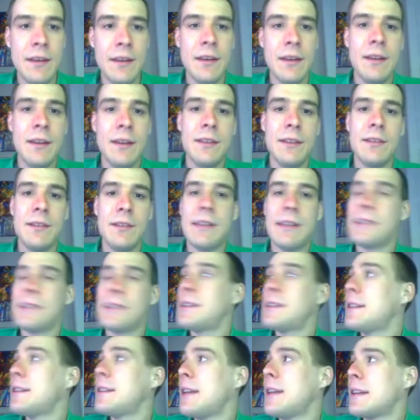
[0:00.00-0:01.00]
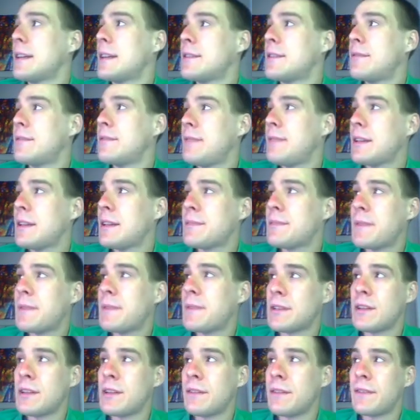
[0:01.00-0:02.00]
So that's, so we
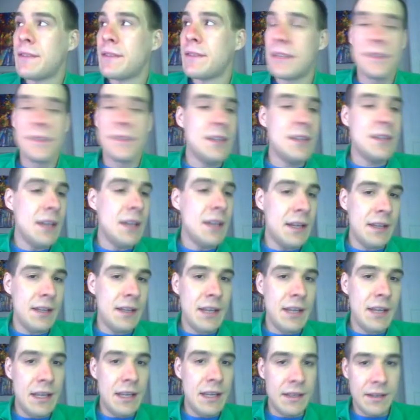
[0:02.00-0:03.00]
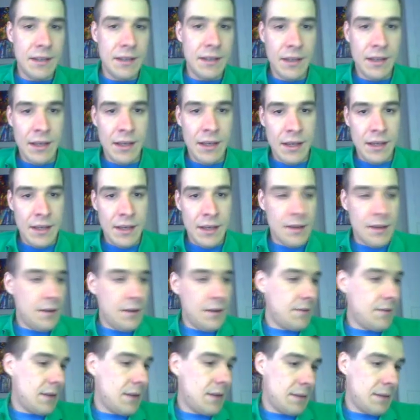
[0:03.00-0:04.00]
express all of this in
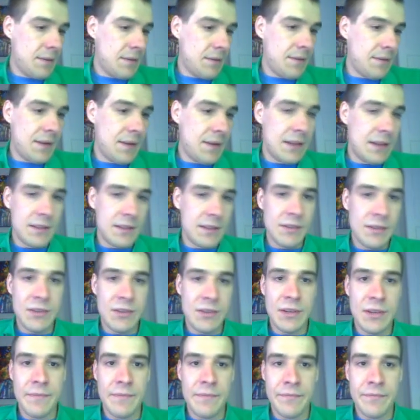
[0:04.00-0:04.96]
the volume of the final solution.